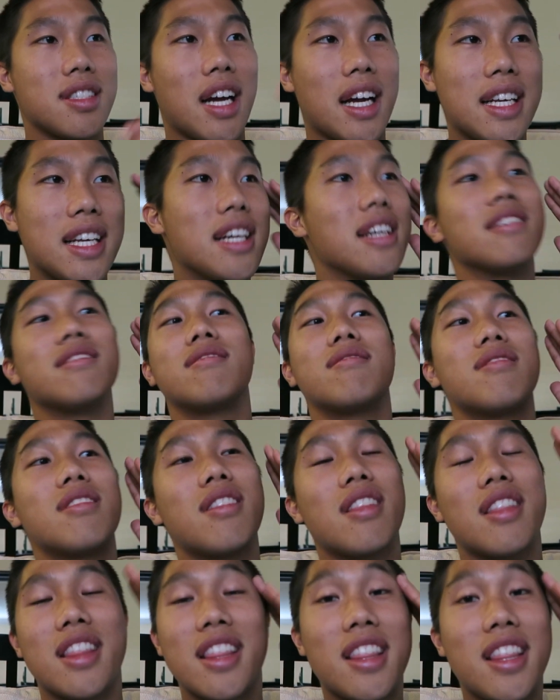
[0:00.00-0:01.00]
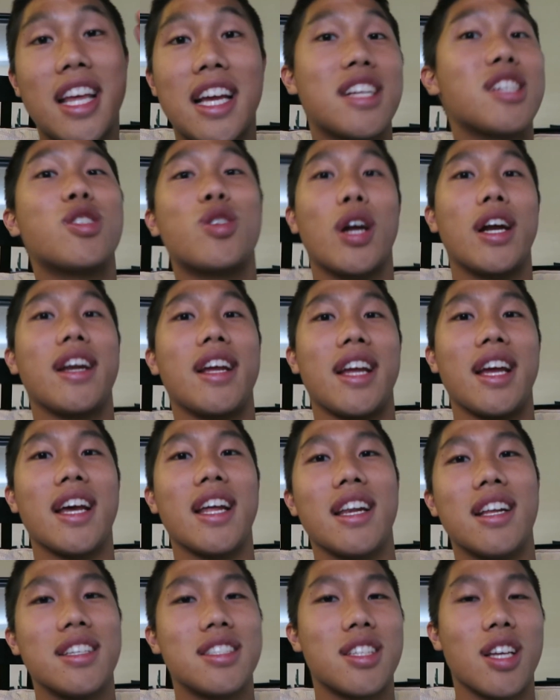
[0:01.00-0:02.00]
I need to think straight
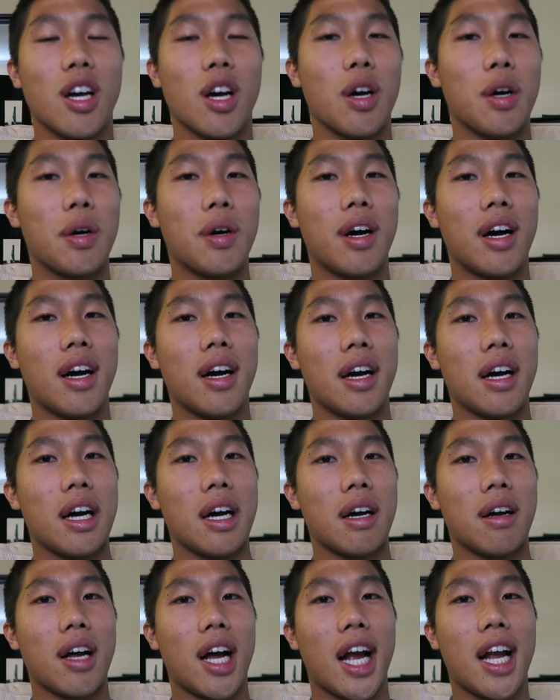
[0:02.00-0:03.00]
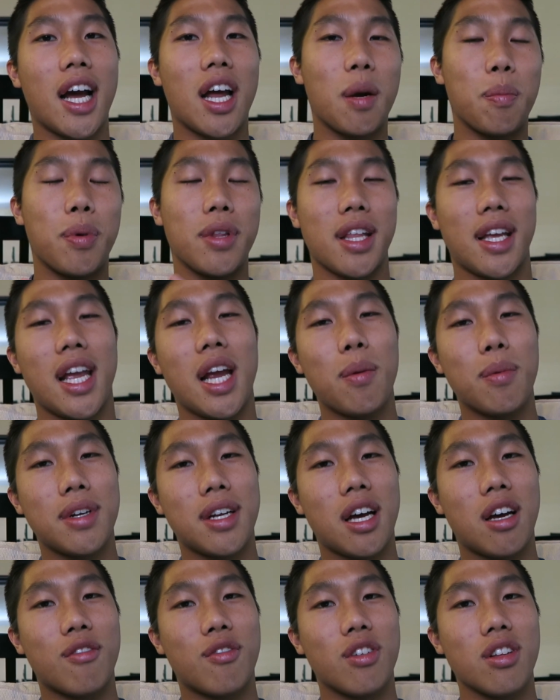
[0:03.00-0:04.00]
again. So uh, I kind of put the camera
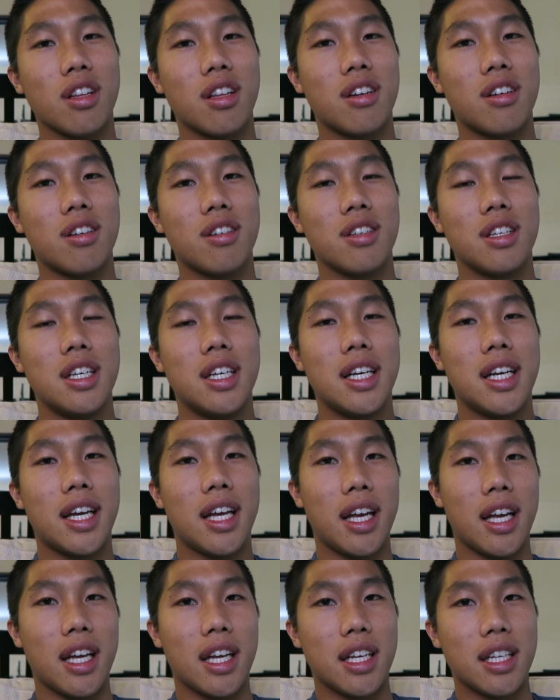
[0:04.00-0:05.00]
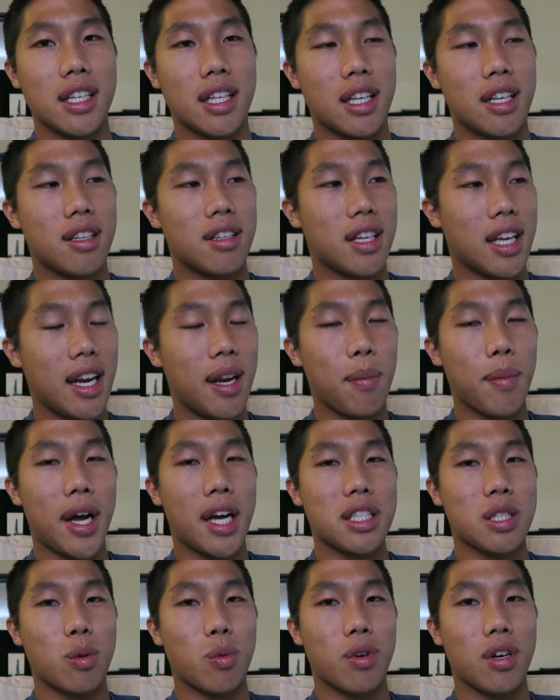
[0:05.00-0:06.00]
down for a little and getting
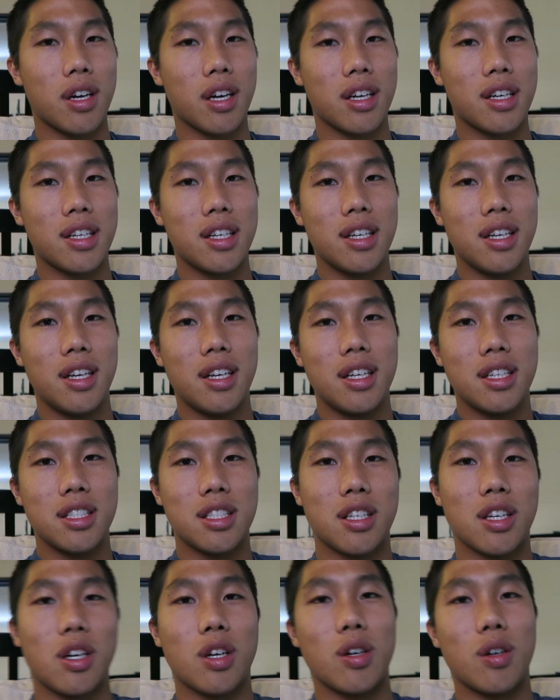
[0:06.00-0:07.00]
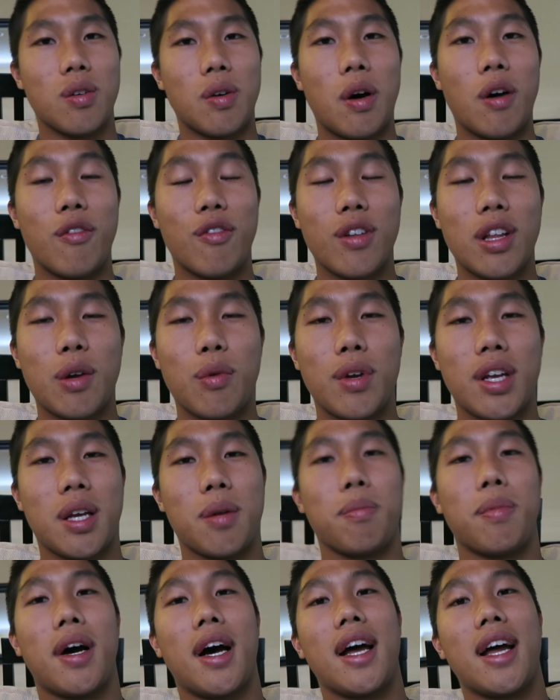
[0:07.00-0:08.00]
back to work. So hopefully we
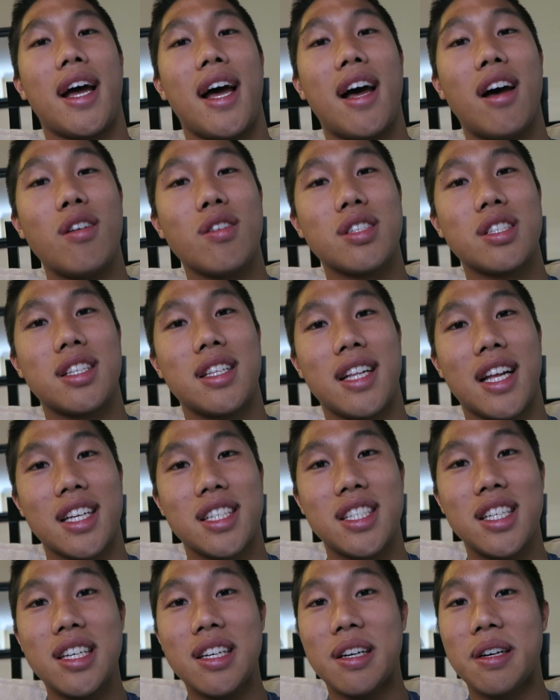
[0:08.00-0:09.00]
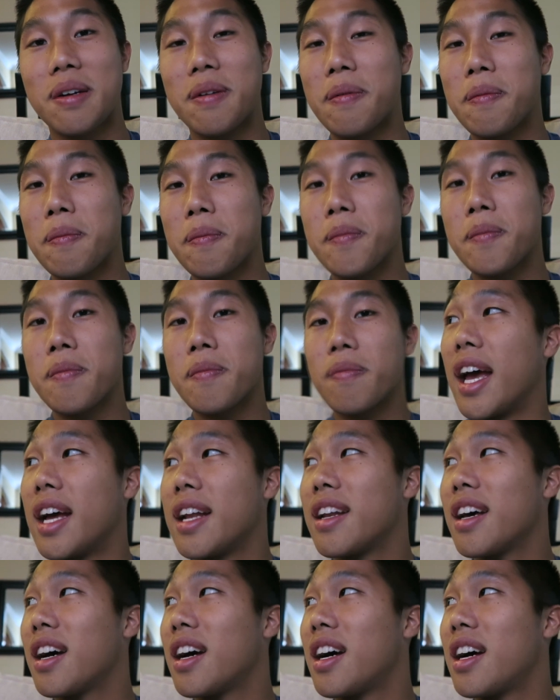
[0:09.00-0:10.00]
can buy a house next year.
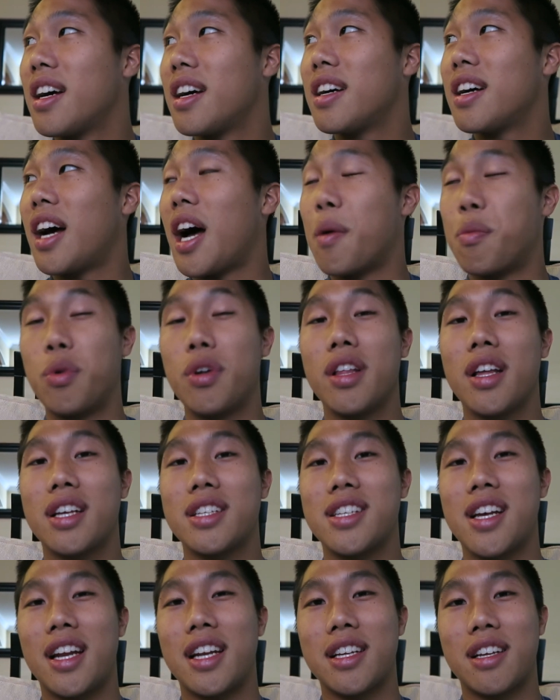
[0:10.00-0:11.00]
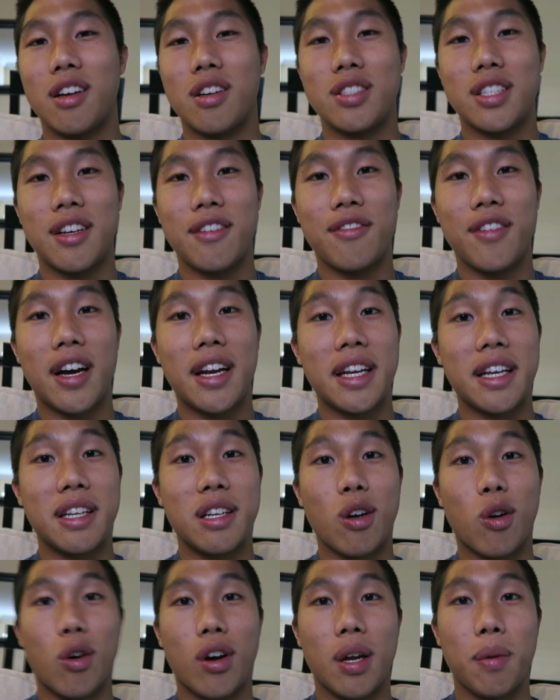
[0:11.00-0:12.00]
And uh, I'm really excited to go see Finding
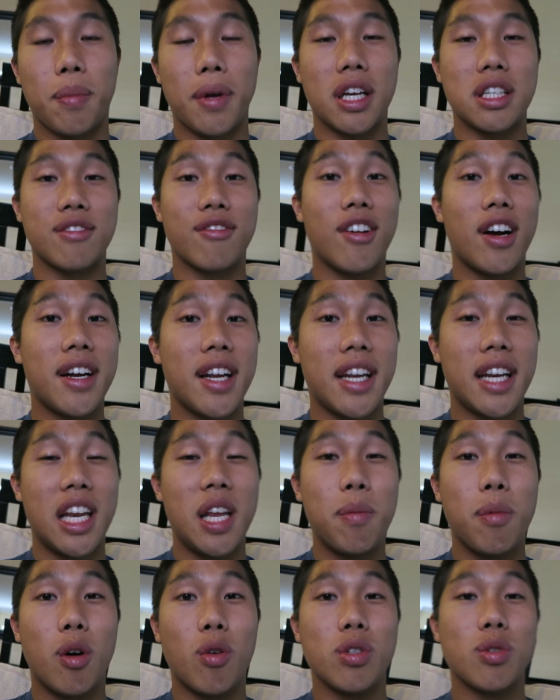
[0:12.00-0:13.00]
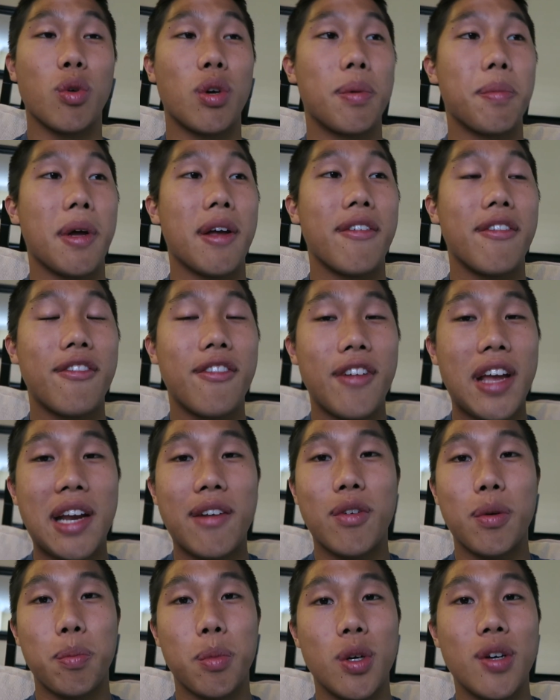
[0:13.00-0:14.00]
Dory because Finding Nemo was one of my favorite